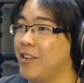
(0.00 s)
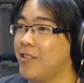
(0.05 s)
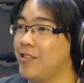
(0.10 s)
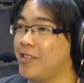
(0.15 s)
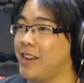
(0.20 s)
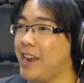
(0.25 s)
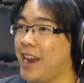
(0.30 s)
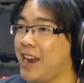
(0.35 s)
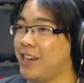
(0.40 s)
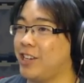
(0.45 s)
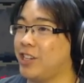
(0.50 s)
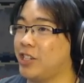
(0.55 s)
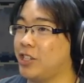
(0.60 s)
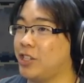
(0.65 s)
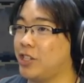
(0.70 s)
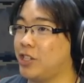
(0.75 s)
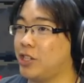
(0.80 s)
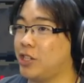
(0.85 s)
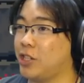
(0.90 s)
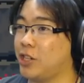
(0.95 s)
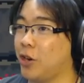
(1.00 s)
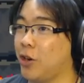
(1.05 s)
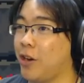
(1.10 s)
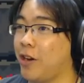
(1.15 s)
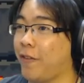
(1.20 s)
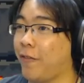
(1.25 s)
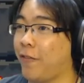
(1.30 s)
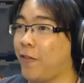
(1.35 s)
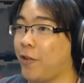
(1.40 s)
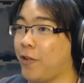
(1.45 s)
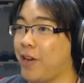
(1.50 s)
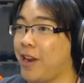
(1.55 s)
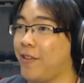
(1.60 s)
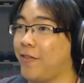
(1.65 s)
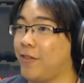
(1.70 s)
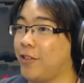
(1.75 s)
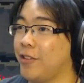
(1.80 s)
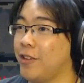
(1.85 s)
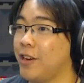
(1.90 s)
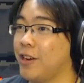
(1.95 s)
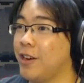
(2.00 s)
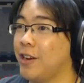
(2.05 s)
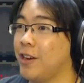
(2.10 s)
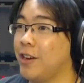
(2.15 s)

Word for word: Okay, it just took forever.